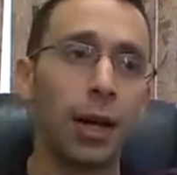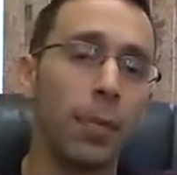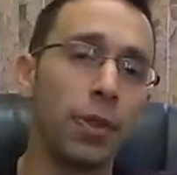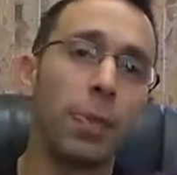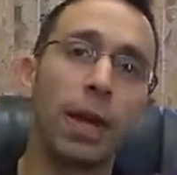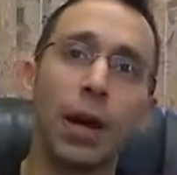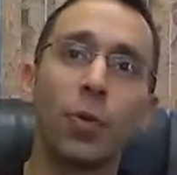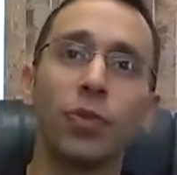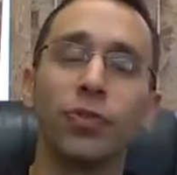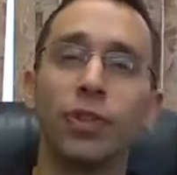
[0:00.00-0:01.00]
But the
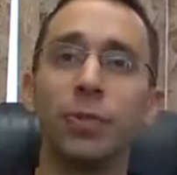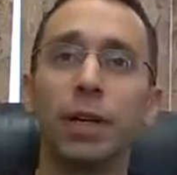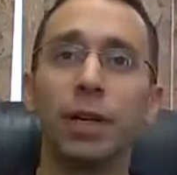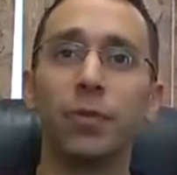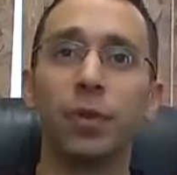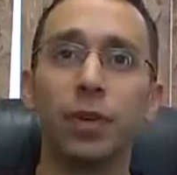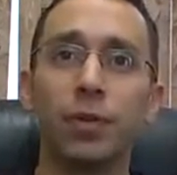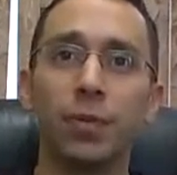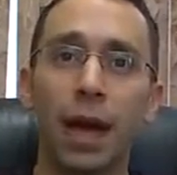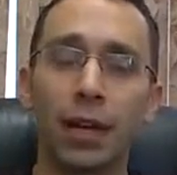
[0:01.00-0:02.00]
payout was very big.
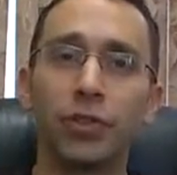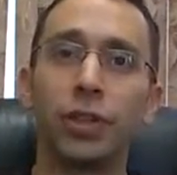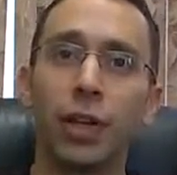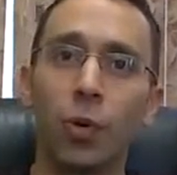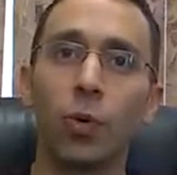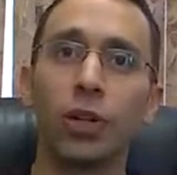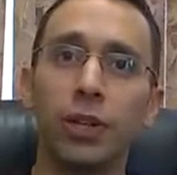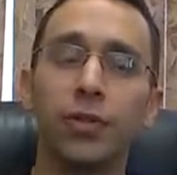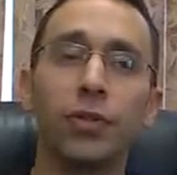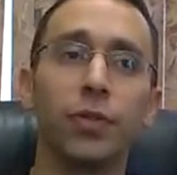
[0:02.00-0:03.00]
We managed to get
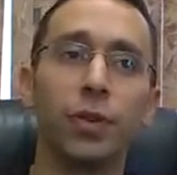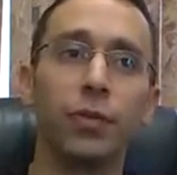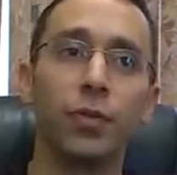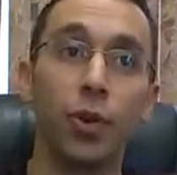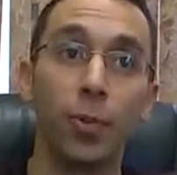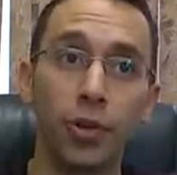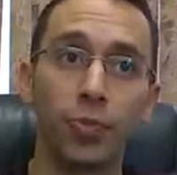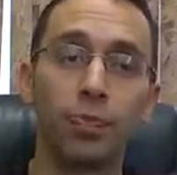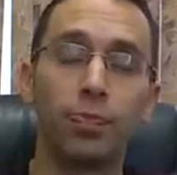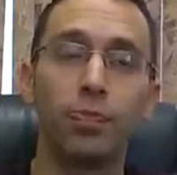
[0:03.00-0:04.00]
where we needed to, and
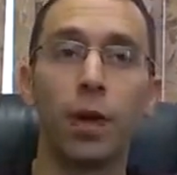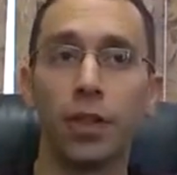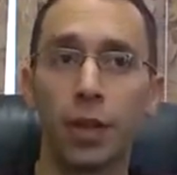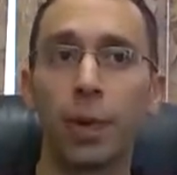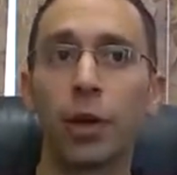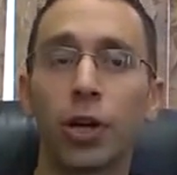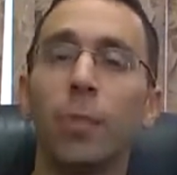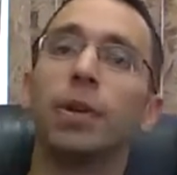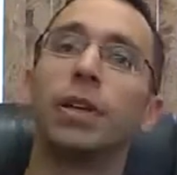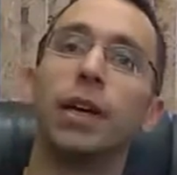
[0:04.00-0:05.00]
we're a much, I think,
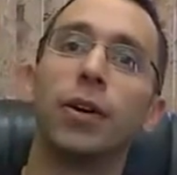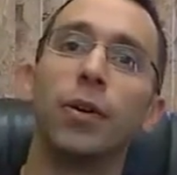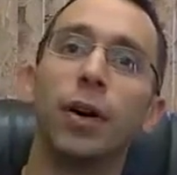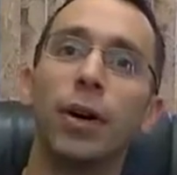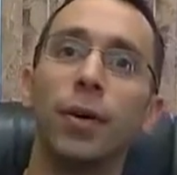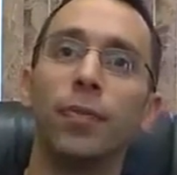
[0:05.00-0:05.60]
better company now.